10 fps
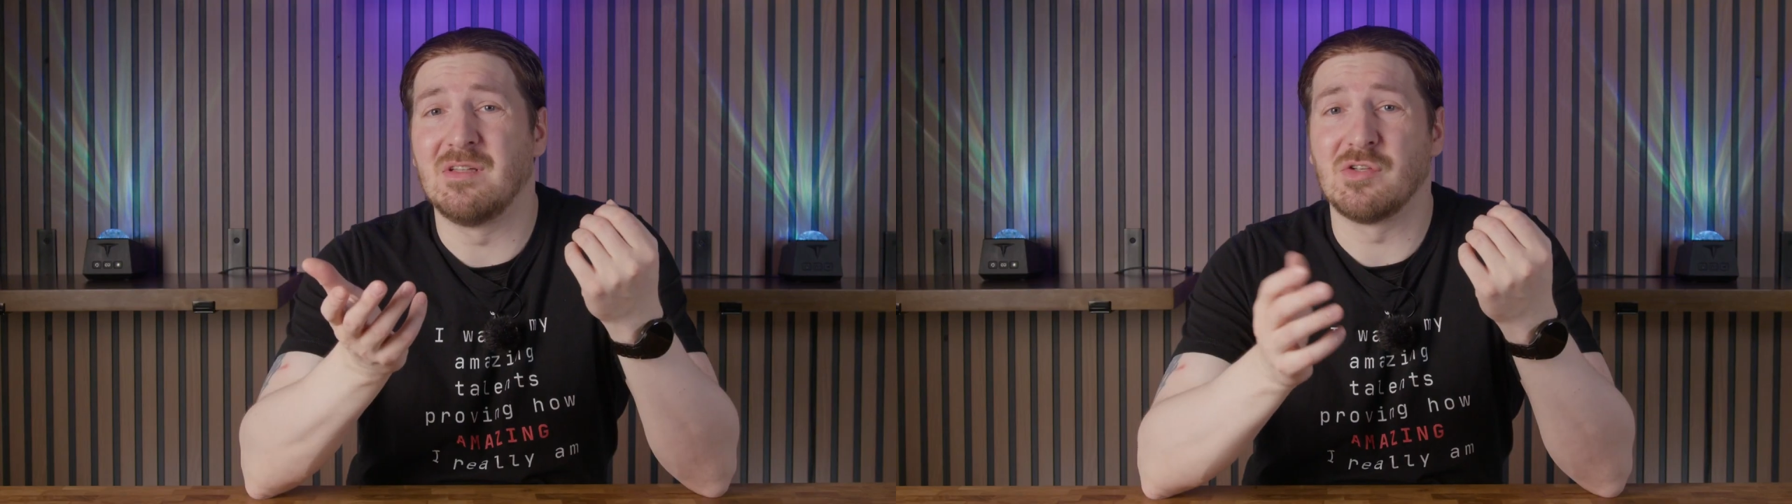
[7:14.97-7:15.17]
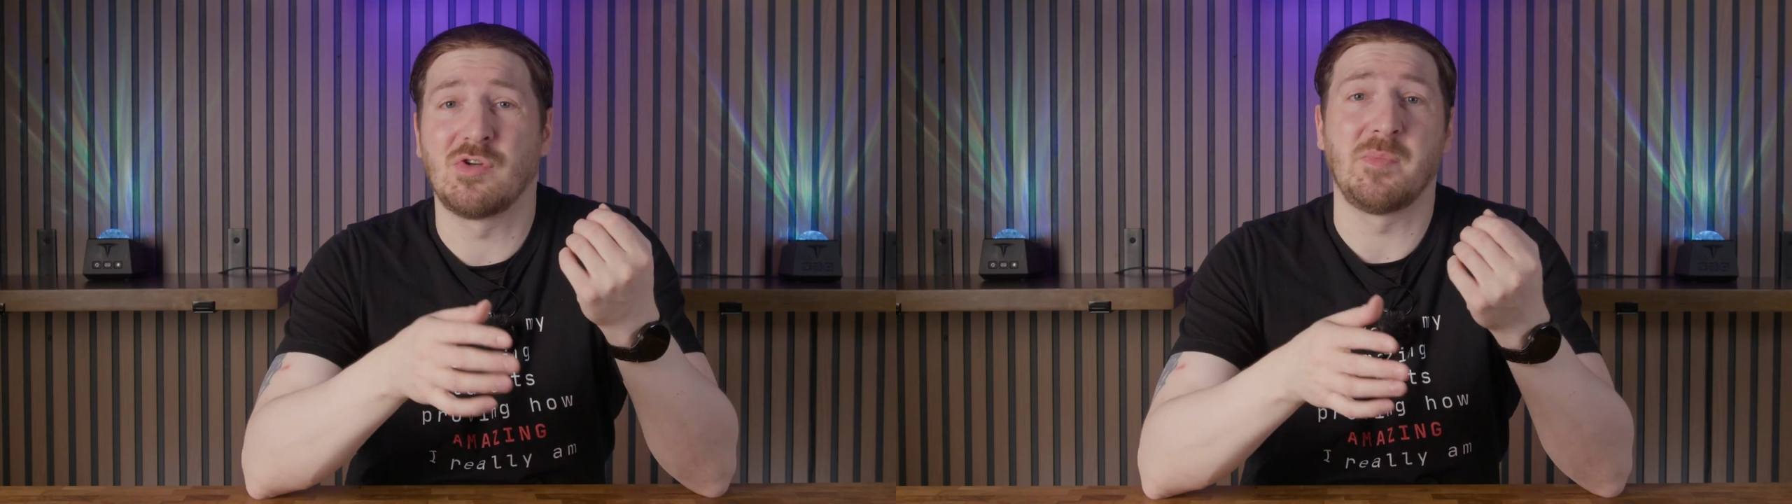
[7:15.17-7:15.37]

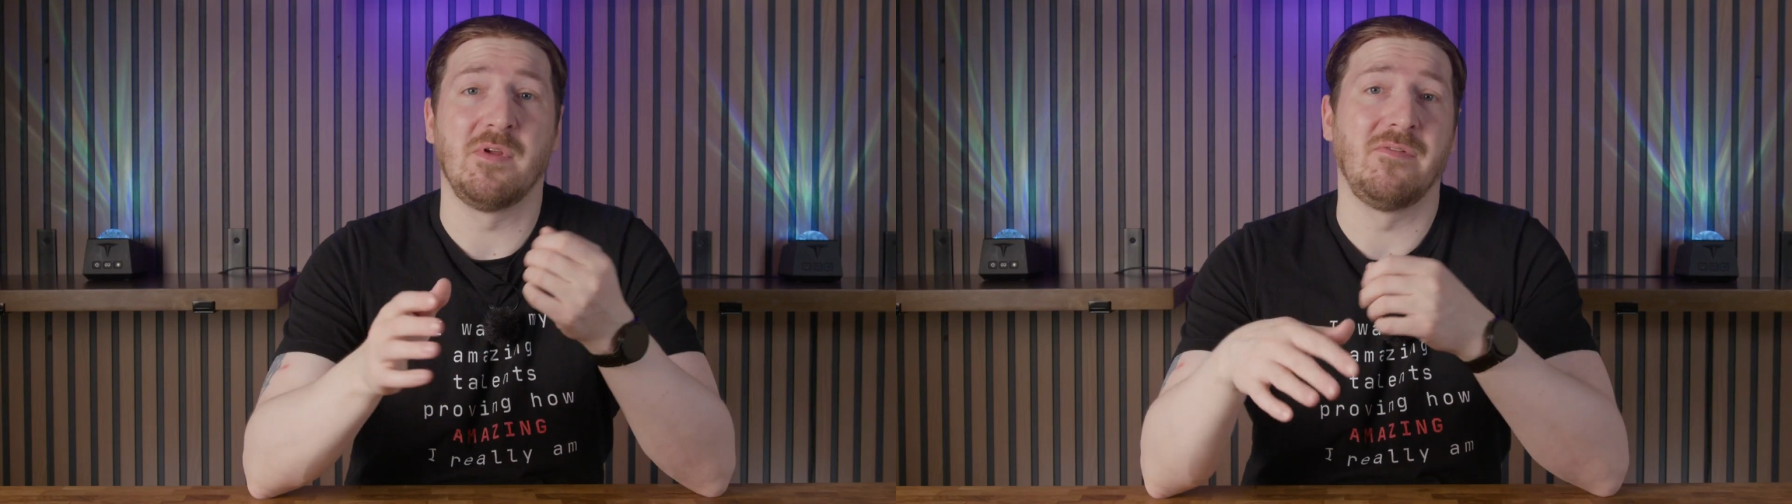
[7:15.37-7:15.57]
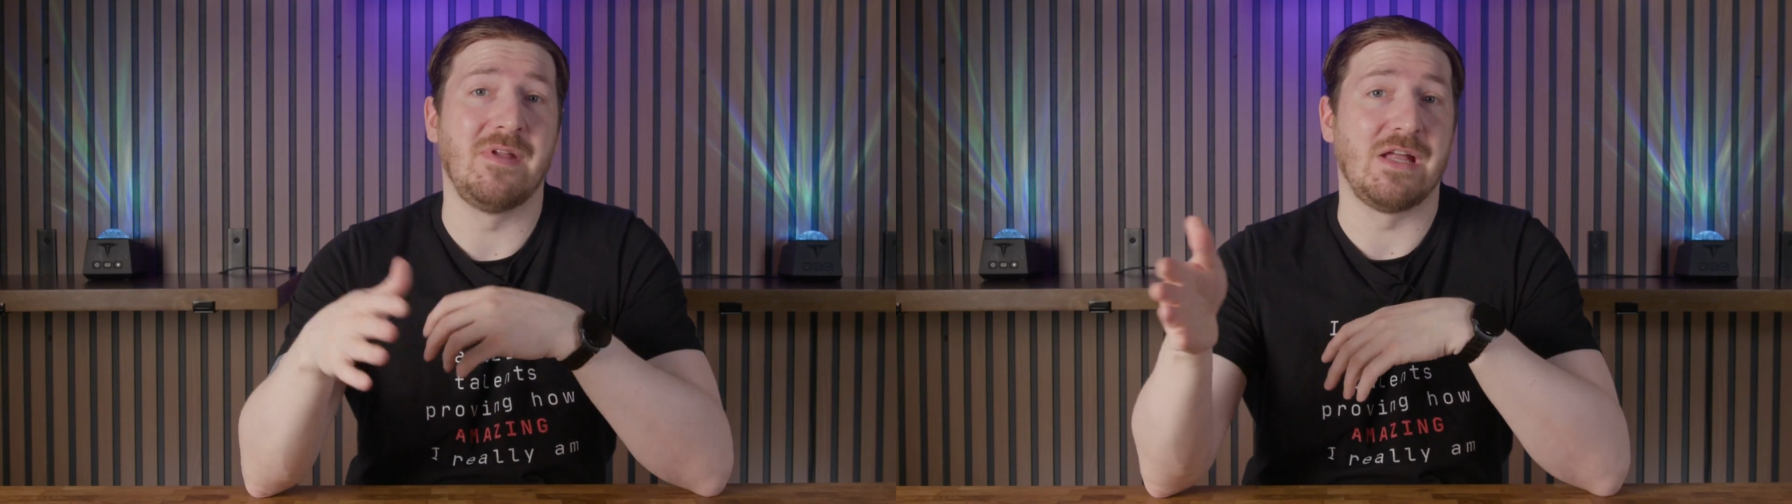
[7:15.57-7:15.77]

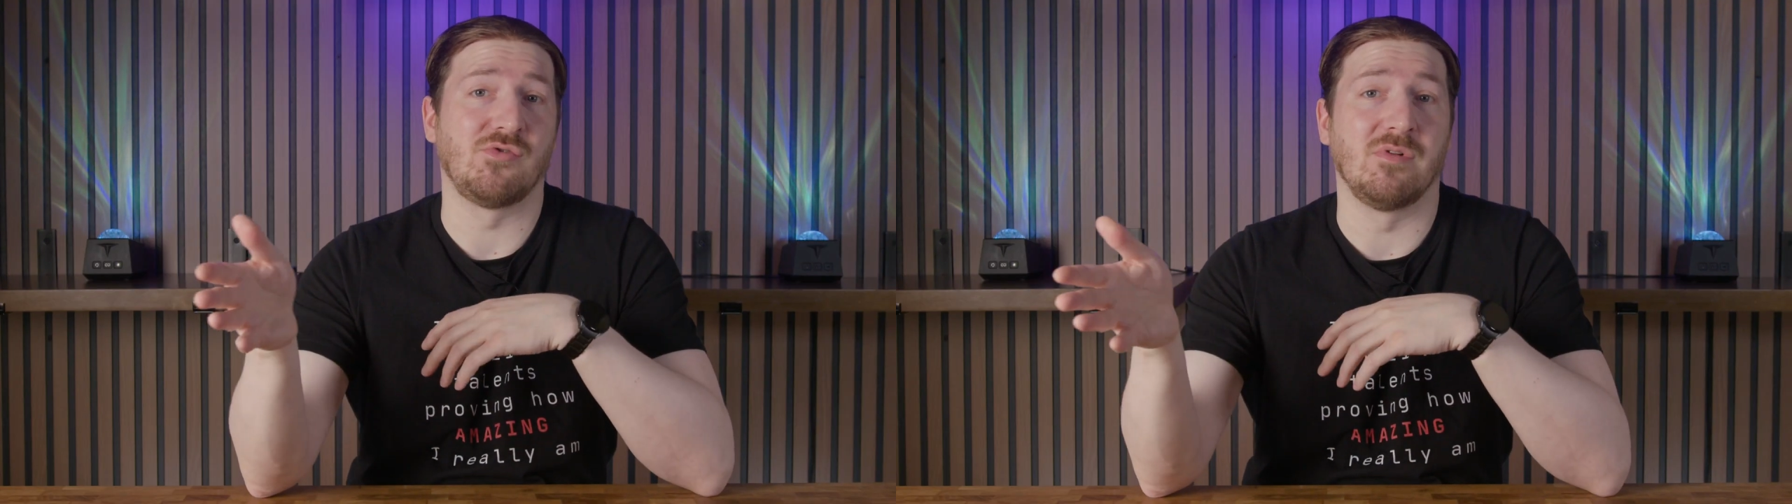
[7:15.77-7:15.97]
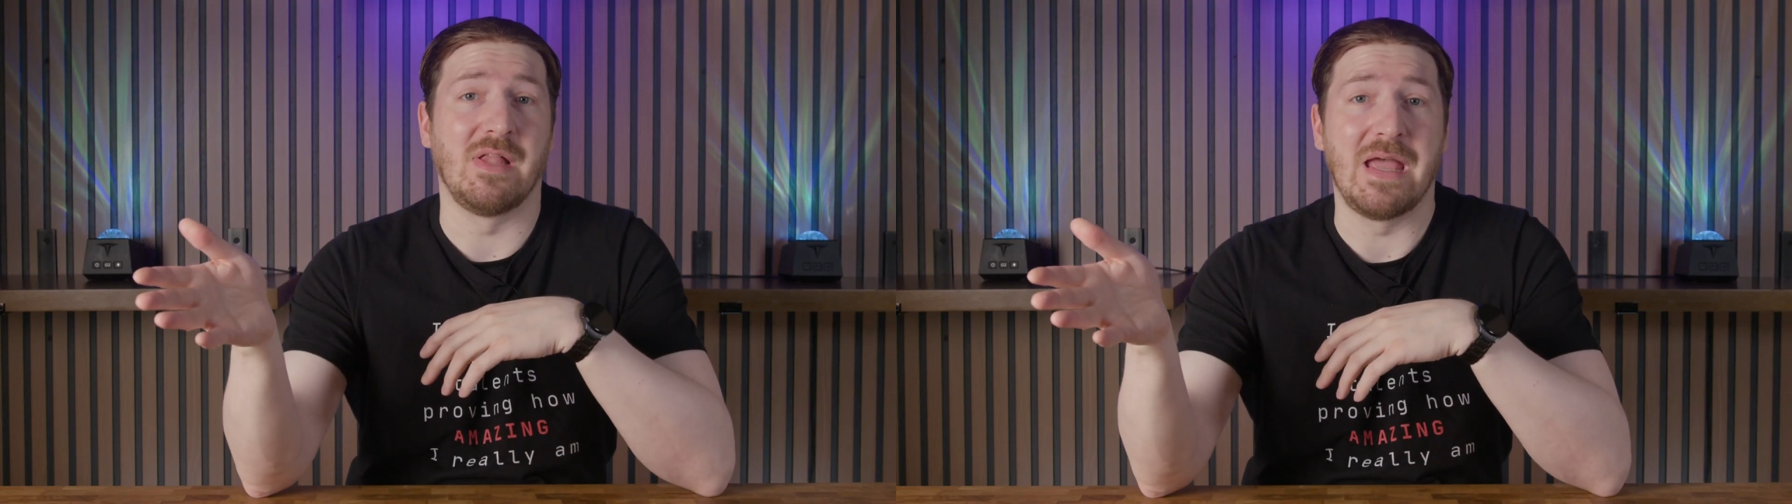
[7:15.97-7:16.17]
descriptive
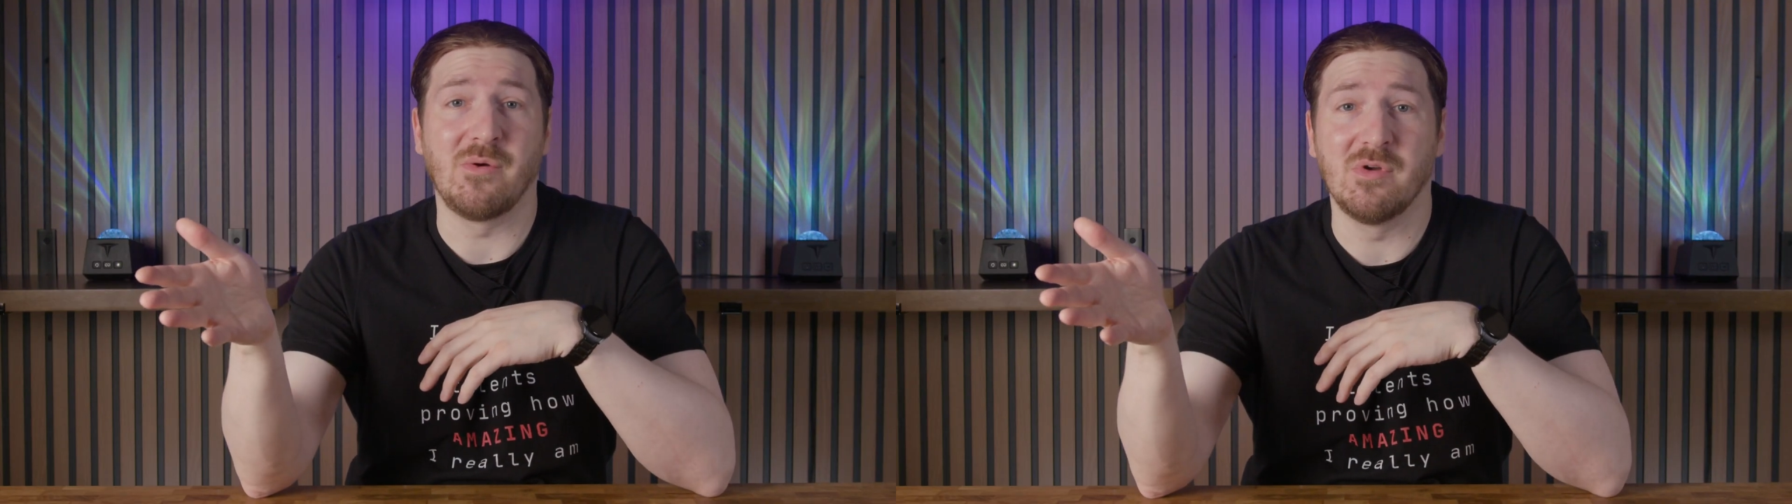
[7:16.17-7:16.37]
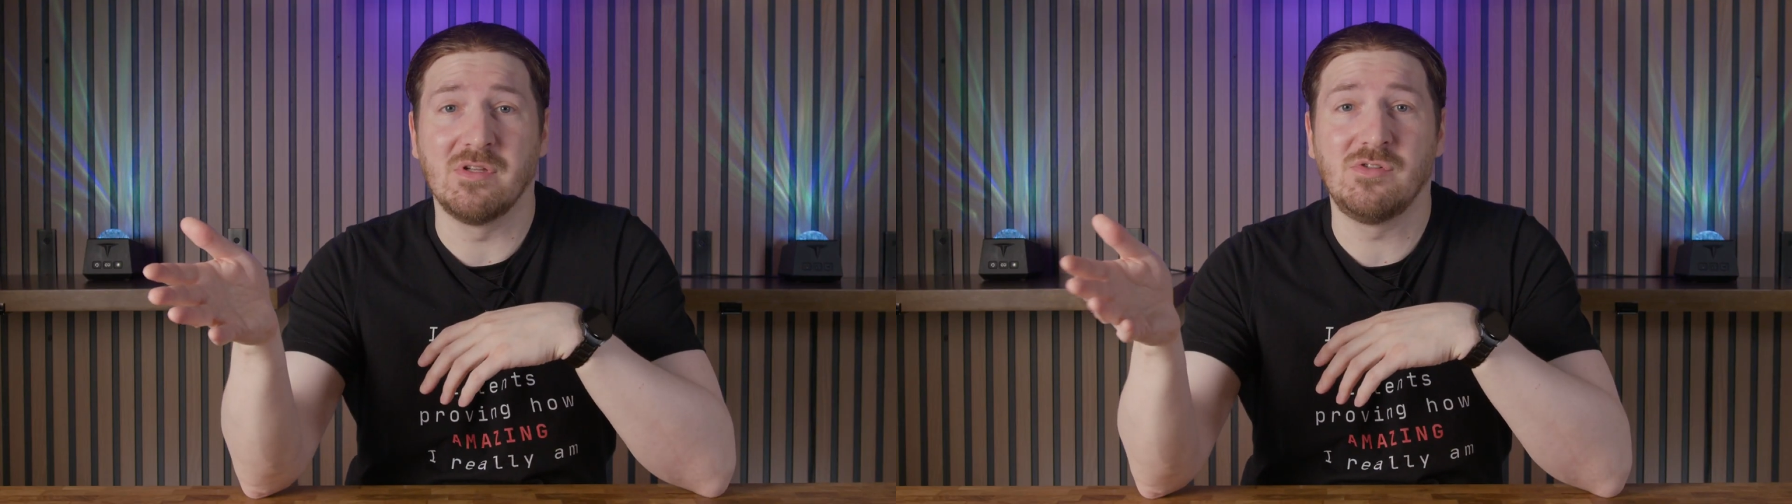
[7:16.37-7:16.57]
natural
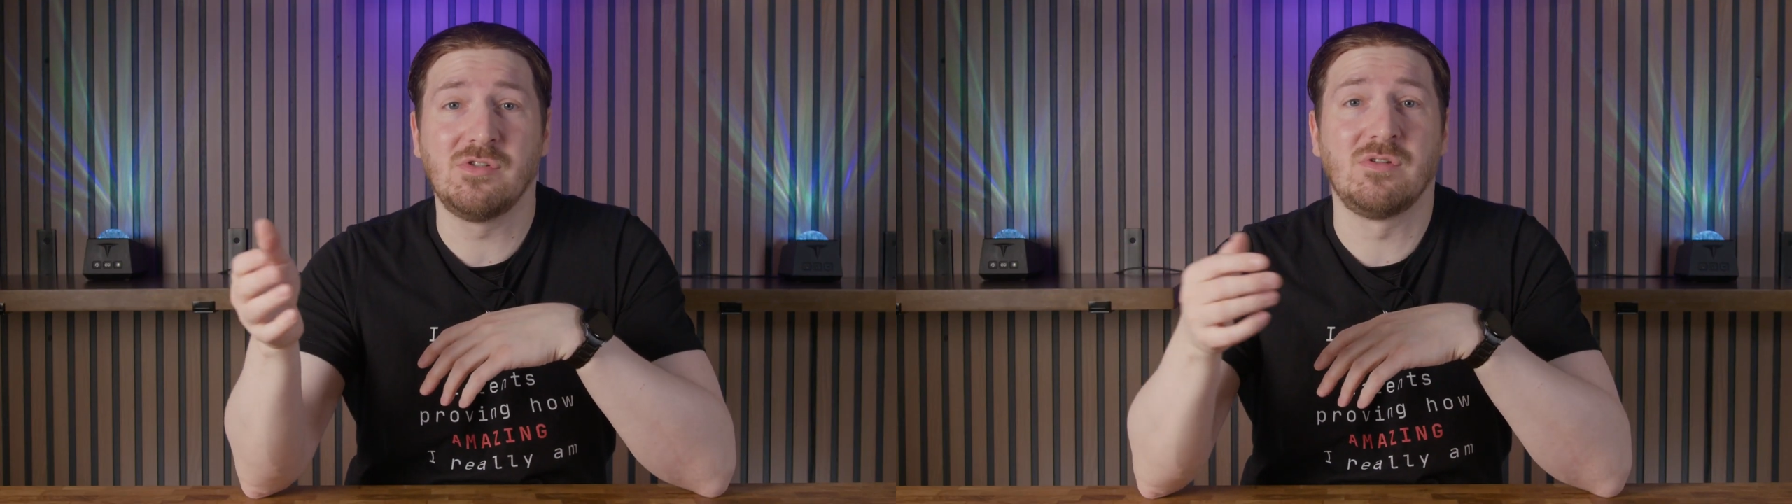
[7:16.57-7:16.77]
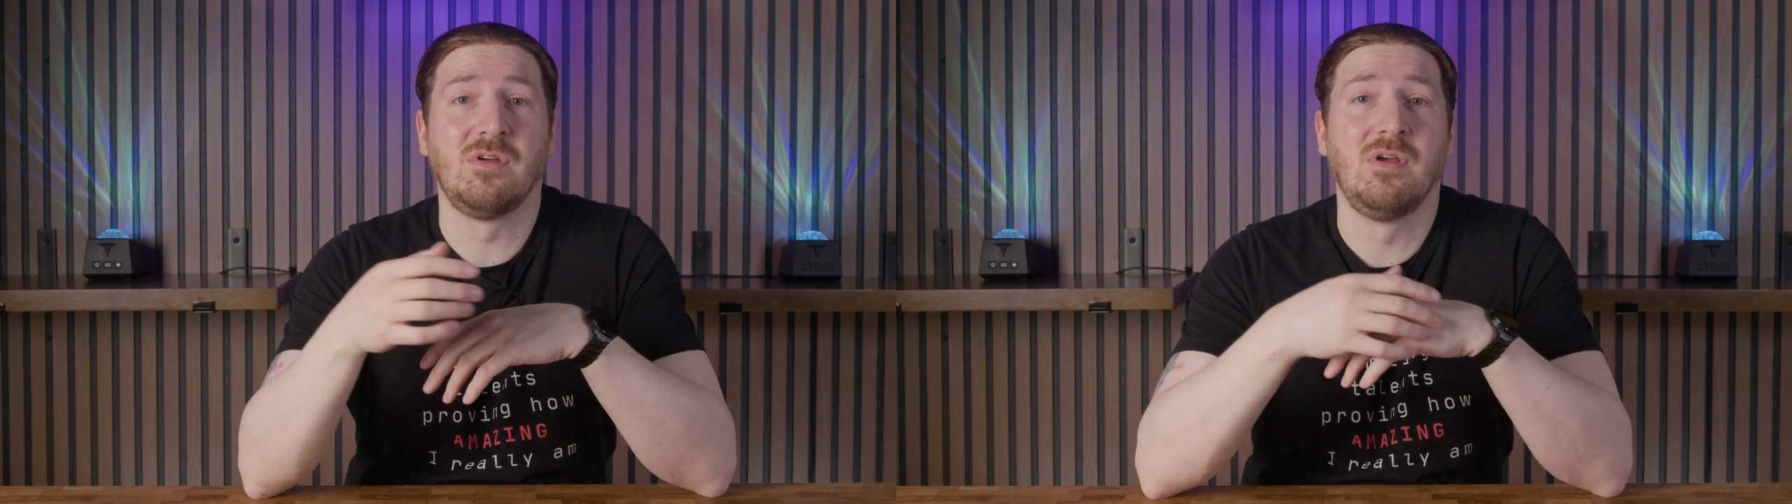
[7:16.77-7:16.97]
language,